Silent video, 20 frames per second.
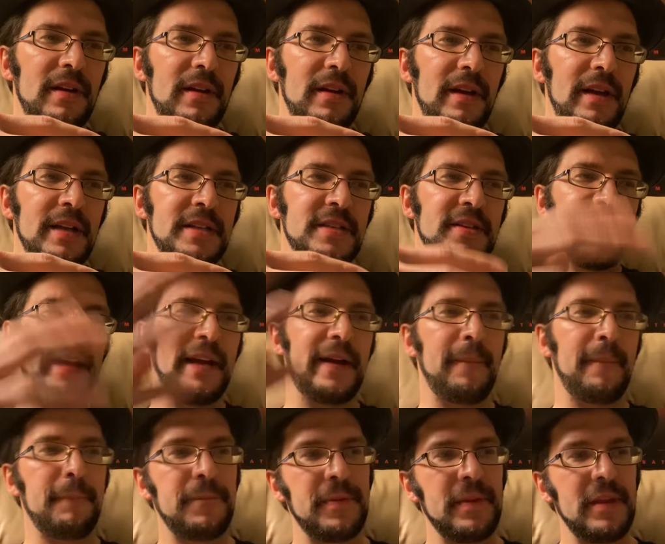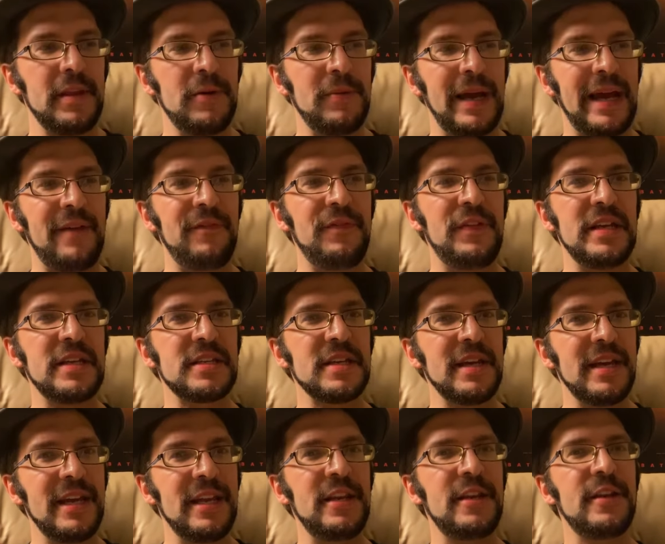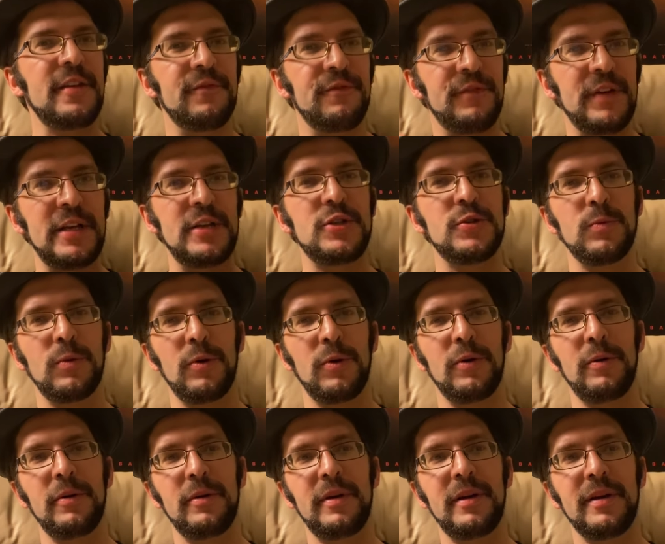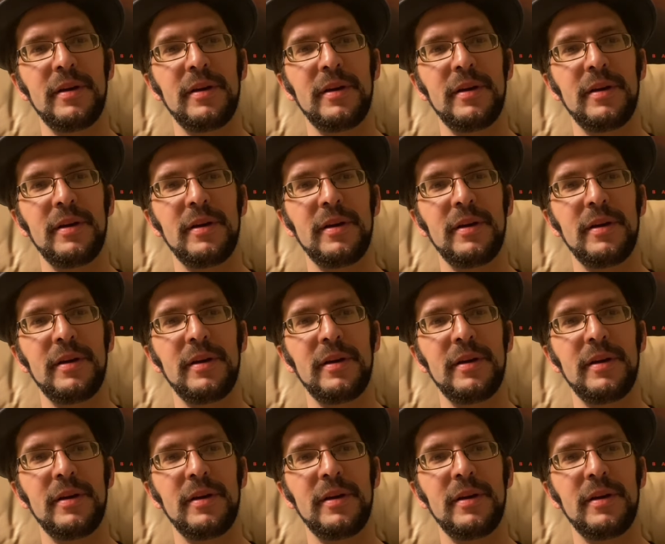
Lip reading: it's like you have these individual